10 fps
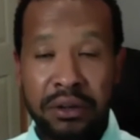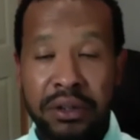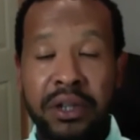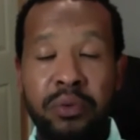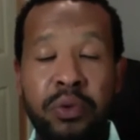
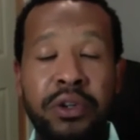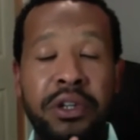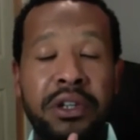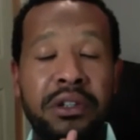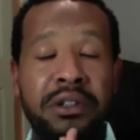they are
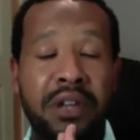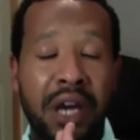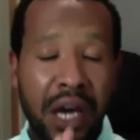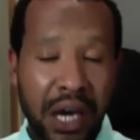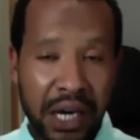working
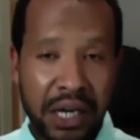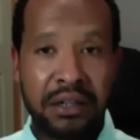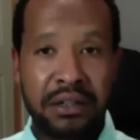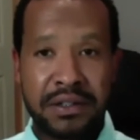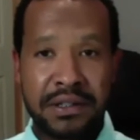
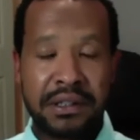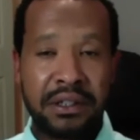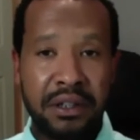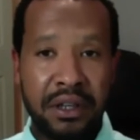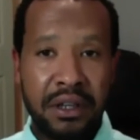tirelessly